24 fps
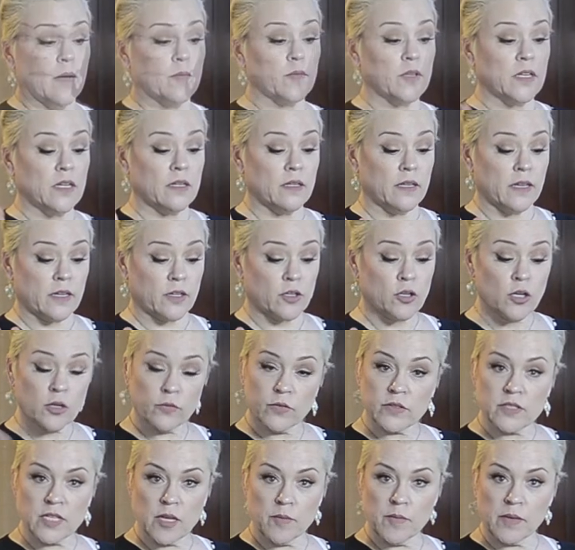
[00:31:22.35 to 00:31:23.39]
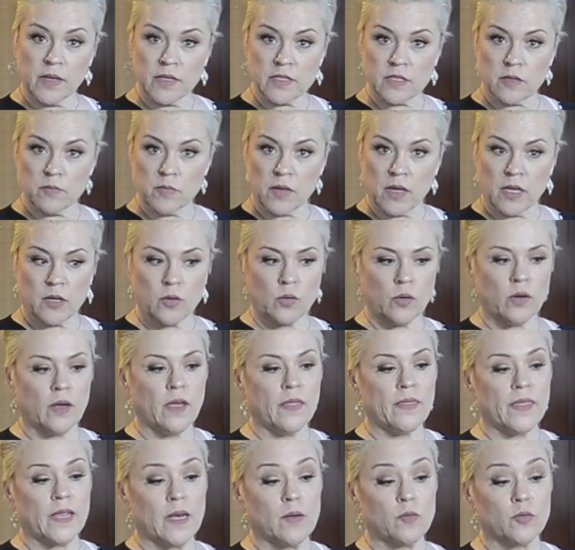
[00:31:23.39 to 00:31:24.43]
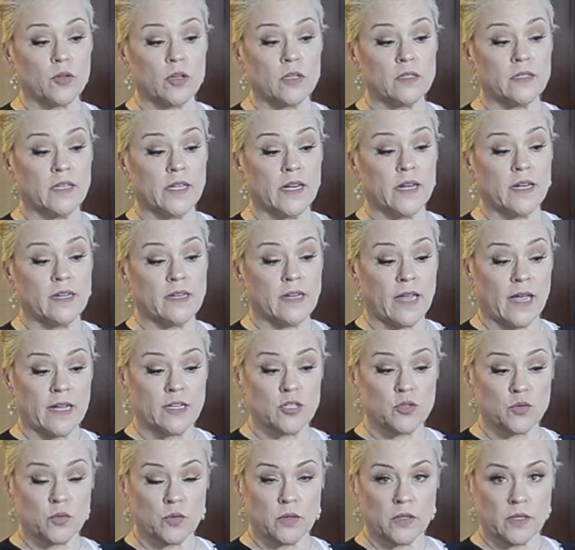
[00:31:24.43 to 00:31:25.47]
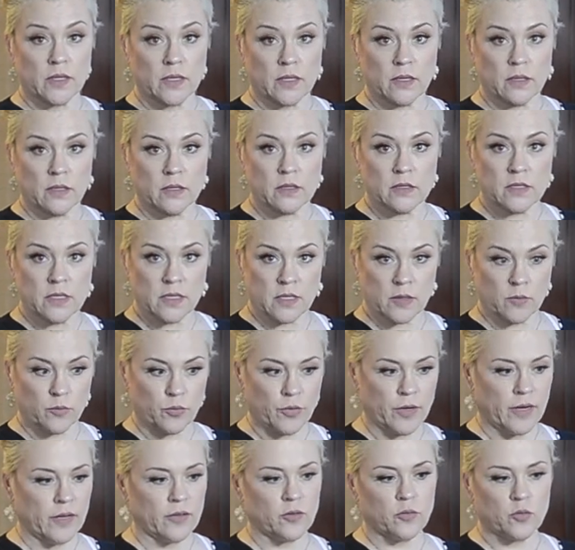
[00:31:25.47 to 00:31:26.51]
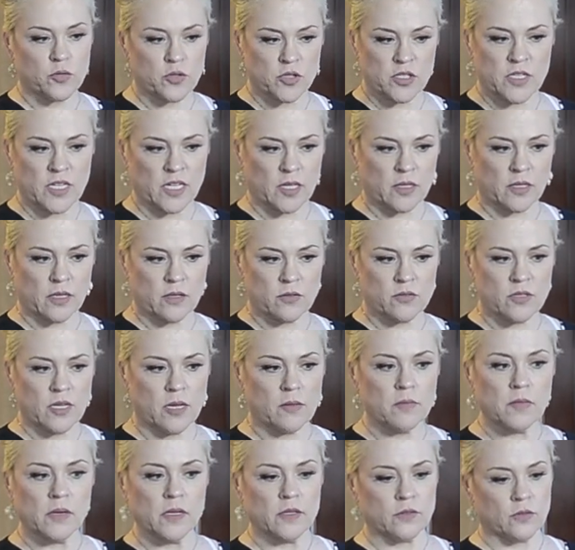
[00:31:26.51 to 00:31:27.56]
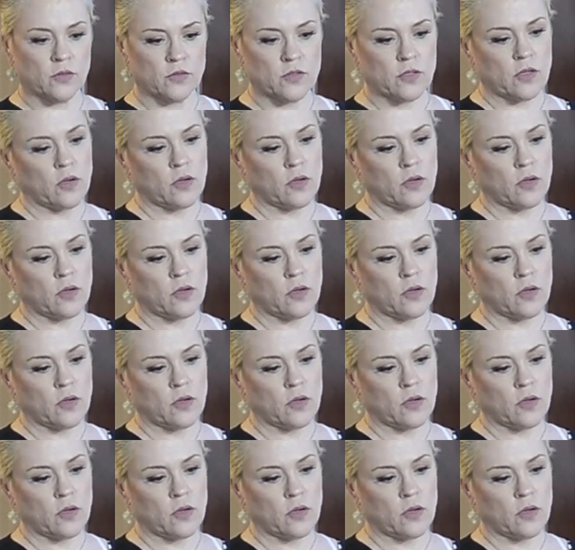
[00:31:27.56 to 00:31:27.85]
I'm going to let it cook for 10 minutes on manual, and then I'm going to let it naturally decompress, which should take another 10 minutes or